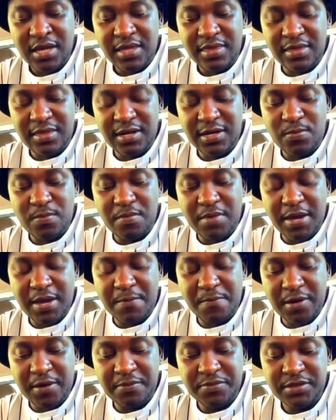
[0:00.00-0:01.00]
Then my
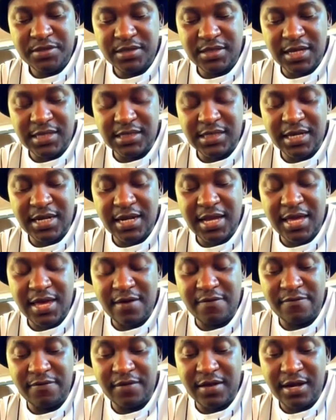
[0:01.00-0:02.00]
mom said, can I
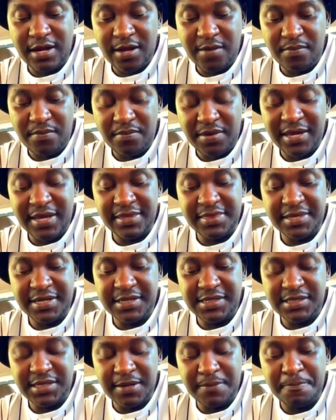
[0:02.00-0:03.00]
have your number? At that
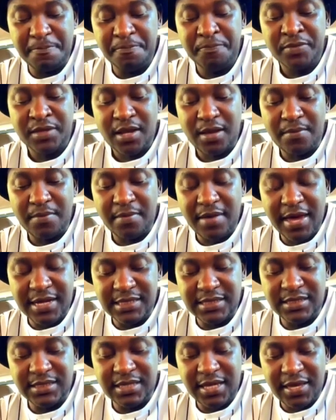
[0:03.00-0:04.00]
time, I
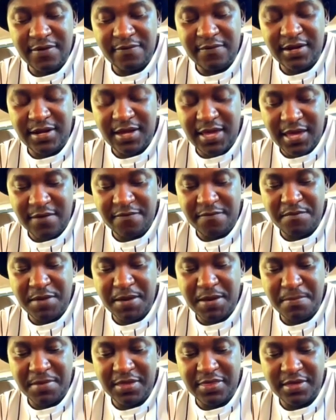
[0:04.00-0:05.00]
didn't even have my
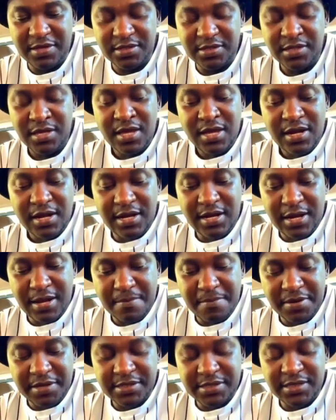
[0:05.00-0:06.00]
mother's
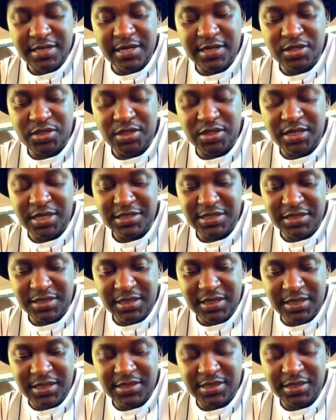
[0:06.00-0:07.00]
numbers, and she had
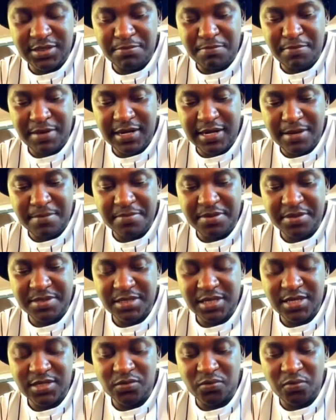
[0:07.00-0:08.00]
deleted my numbers
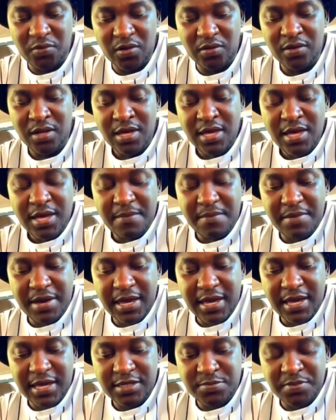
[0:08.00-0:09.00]
as well. My
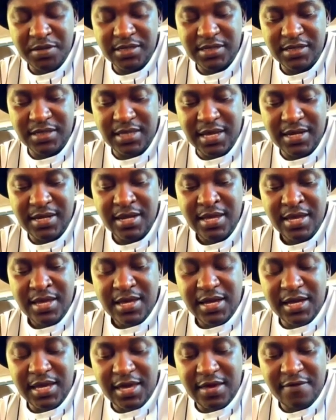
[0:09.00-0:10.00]
husband then
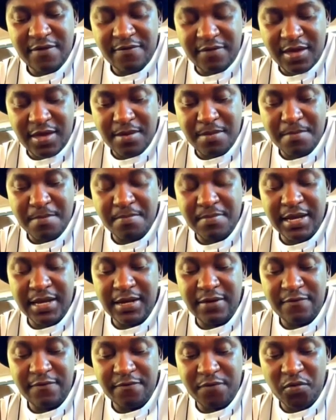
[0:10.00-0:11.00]
gave her my
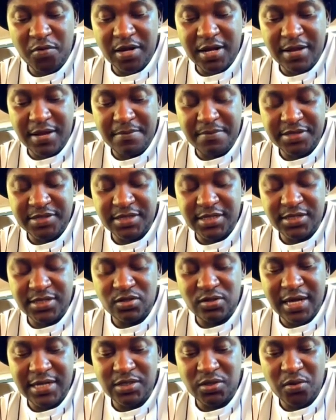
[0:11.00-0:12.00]
phone numbers. He
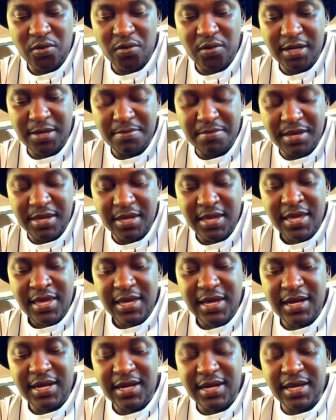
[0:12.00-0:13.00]
tried calling me,
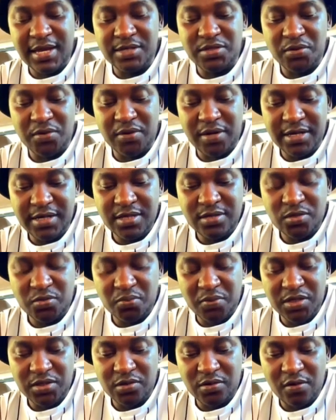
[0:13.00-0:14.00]
and I had already
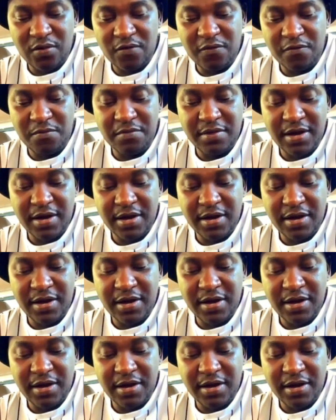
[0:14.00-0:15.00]
switched off my
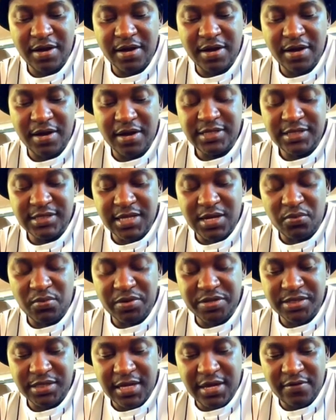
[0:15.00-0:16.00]
phone since I
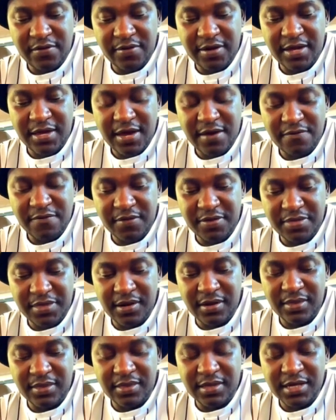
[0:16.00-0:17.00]
was hearing
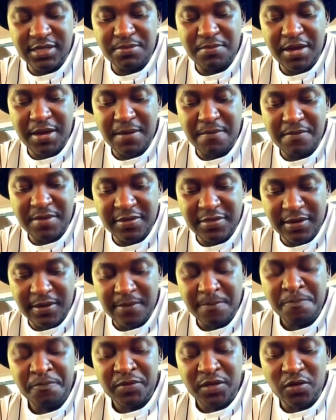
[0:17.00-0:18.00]
everything that my mother
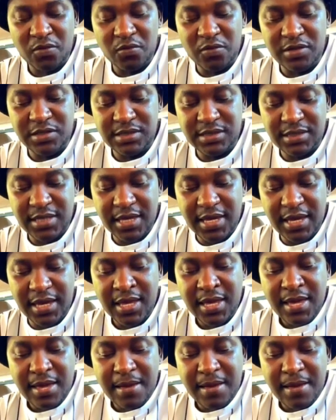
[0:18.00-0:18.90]
was saying.